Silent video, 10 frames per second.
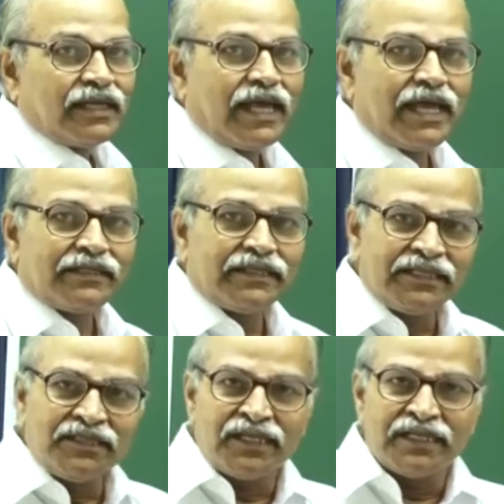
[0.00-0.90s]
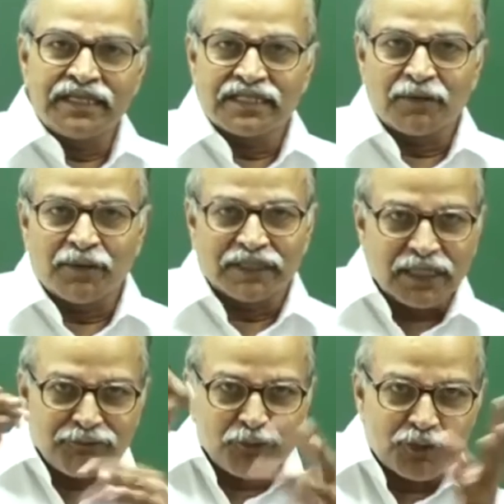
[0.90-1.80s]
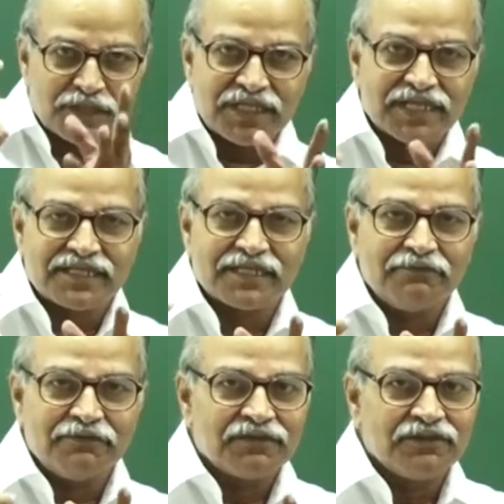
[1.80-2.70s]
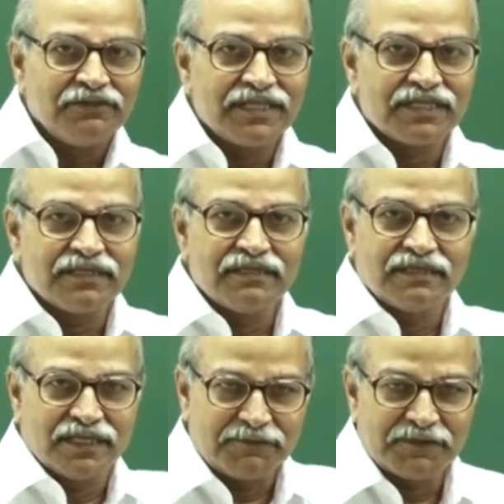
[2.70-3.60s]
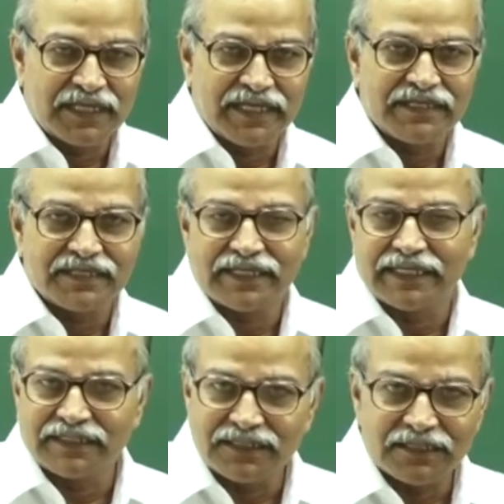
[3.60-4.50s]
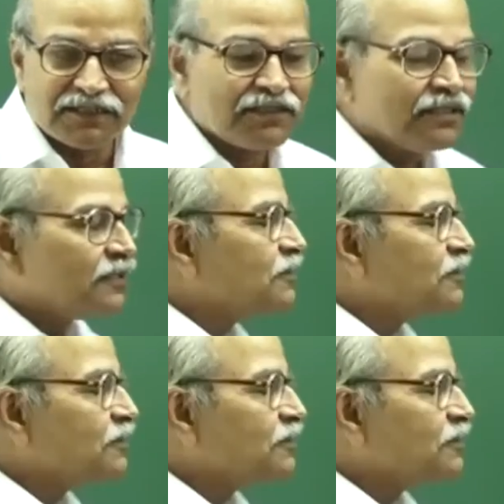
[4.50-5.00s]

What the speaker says: and then there is some other force system which gives it another